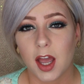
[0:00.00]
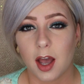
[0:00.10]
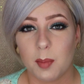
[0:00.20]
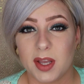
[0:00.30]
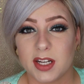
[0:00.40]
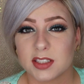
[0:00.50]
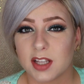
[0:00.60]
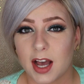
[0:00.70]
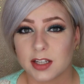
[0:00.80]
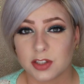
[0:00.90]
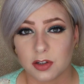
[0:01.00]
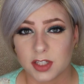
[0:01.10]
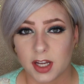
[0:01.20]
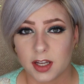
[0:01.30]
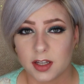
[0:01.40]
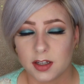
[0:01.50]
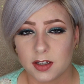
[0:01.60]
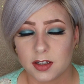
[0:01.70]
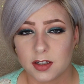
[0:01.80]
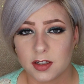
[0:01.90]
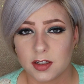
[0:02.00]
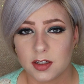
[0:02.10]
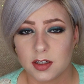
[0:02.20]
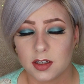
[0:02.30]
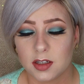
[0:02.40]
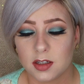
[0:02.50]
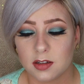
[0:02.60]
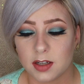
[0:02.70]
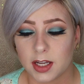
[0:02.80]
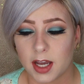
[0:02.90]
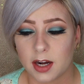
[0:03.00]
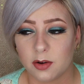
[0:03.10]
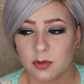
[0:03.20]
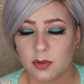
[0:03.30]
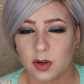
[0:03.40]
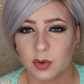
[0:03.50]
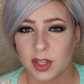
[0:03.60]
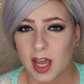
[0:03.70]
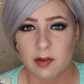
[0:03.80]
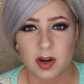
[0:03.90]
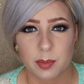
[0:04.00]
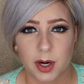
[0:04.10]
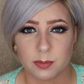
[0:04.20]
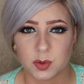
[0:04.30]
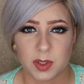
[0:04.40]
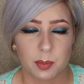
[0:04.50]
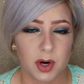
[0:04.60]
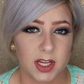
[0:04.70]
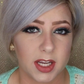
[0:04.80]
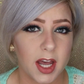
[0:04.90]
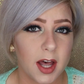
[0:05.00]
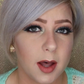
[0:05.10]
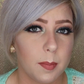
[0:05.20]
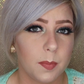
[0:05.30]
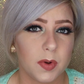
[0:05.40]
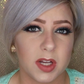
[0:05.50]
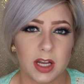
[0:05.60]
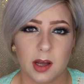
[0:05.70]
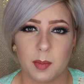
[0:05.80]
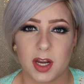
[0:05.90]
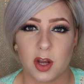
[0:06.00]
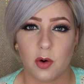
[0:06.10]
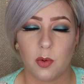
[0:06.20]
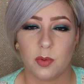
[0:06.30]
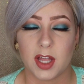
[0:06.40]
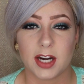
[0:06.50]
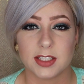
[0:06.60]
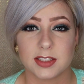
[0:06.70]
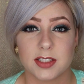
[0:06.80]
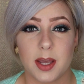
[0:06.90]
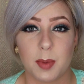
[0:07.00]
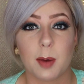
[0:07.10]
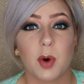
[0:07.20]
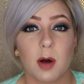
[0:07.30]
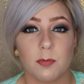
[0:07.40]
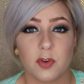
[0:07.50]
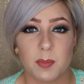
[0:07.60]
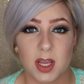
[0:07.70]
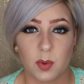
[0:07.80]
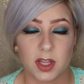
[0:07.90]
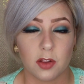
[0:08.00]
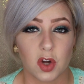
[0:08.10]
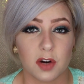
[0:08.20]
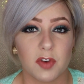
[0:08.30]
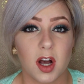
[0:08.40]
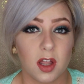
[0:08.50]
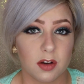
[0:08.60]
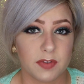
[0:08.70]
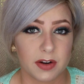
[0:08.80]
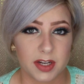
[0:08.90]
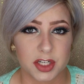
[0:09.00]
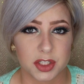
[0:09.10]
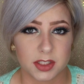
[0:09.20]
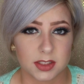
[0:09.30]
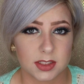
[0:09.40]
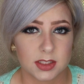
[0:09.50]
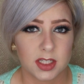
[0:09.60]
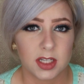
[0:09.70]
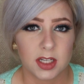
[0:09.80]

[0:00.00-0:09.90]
It does last all day. Like, I don't really have any problems with it breaking up. I know that is a big problem for me with a lot of other foundations,